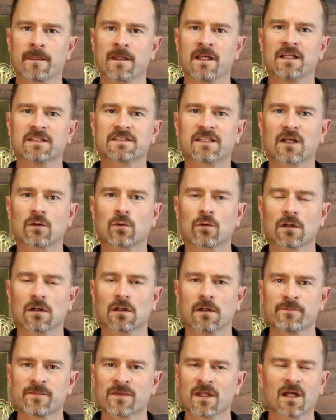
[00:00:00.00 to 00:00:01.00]
It's like
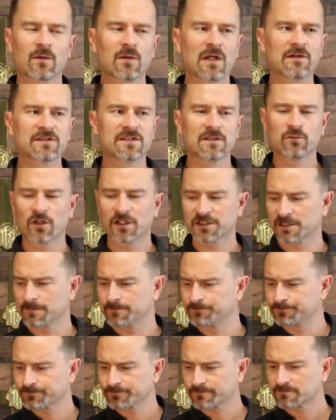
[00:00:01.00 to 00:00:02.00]
when I was in
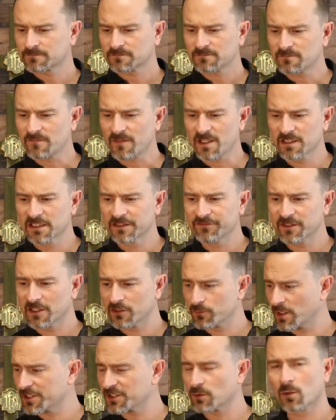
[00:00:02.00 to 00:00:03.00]
Russia, living in
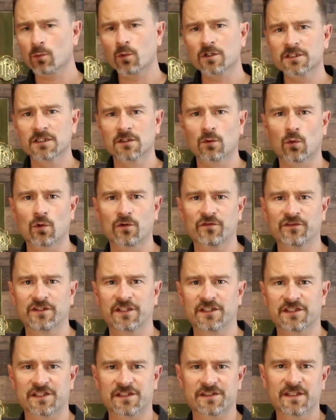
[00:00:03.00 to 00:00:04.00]
Russia, we worked in
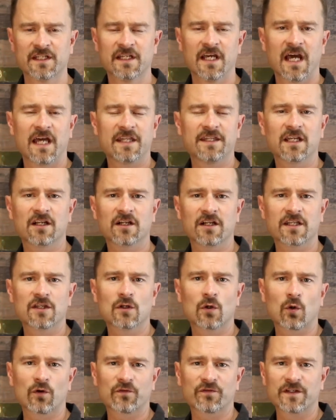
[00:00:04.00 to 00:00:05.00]
orphanages. And there in the
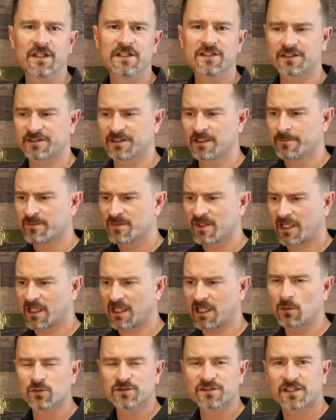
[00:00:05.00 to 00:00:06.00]
orphanages, like,
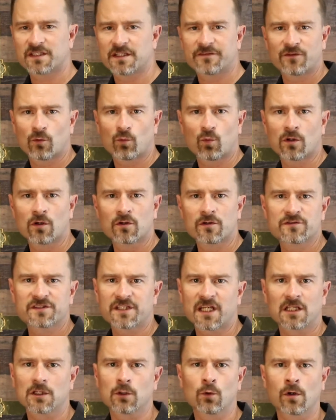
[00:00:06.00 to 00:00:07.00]
it was a different world. It was
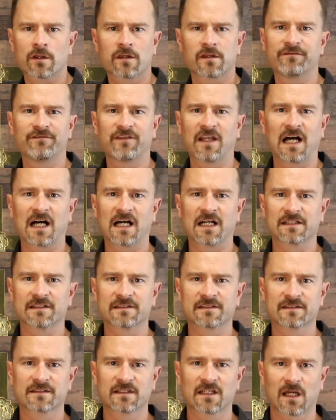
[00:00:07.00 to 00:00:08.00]
like Lord of the
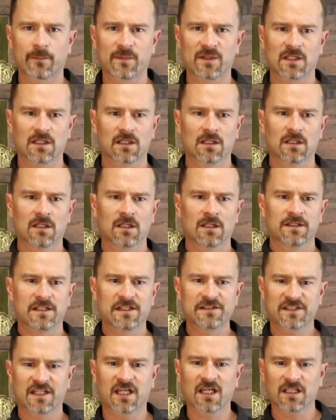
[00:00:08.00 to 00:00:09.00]
Flies. I mean,
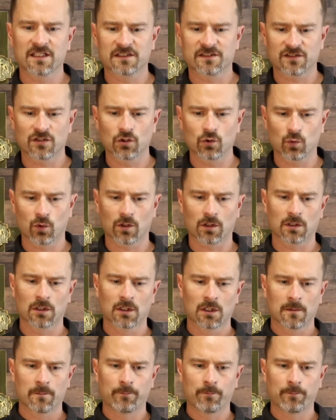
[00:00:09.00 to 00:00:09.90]
these kids who were